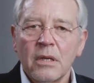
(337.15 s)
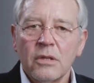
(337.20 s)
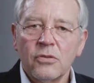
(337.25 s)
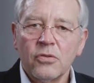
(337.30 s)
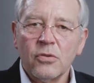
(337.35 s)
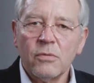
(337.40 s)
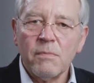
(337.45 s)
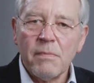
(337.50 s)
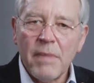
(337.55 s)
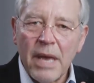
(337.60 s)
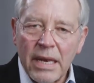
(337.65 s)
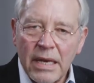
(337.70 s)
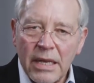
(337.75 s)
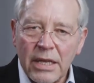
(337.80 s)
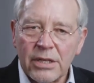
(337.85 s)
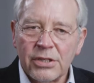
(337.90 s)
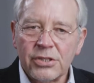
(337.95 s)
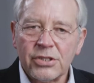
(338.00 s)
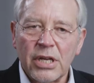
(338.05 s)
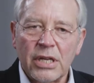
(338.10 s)
to
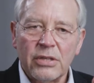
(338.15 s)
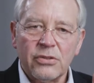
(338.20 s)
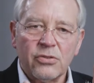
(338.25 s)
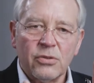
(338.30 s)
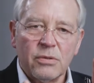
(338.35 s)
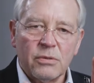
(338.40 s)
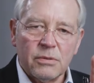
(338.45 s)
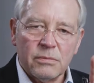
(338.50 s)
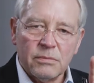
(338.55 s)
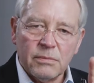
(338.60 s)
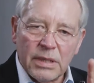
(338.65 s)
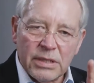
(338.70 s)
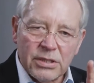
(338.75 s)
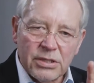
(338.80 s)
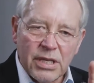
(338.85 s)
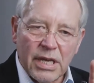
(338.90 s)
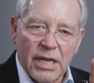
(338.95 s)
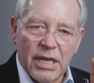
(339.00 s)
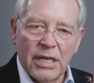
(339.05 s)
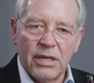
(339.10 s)
manage and to
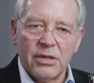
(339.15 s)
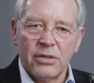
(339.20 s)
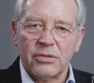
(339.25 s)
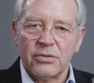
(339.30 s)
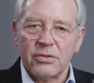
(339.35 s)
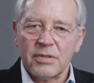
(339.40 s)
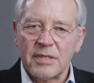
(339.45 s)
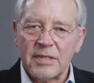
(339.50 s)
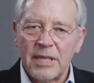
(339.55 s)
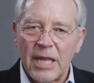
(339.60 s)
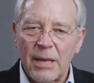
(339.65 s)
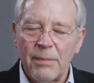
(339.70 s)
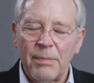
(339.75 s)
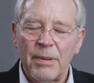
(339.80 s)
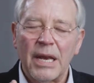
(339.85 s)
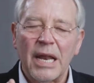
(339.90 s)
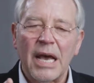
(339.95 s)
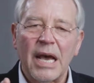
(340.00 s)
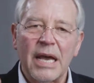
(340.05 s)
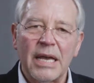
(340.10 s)
maintain or to
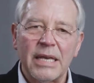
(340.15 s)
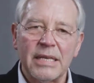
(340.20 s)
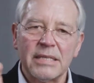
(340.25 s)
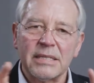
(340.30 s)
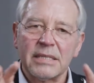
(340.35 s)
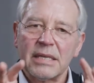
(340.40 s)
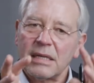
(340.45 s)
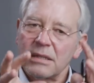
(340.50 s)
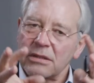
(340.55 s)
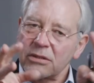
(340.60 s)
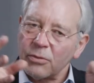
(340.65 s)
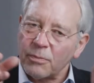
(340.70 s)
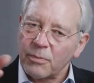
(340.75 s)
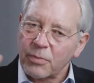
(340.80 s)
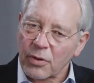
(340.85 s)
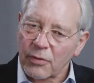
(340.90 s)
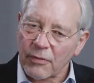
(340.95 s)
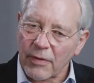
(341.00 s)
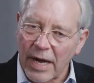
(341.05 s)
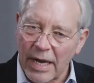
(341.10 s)
stabilize, to
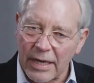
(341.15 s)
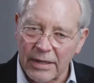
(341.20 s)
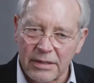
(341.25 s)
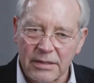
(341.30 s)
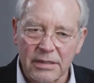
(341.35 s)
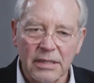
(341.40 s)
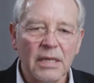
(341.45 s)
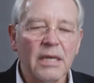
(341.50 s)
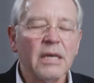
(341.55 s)
provide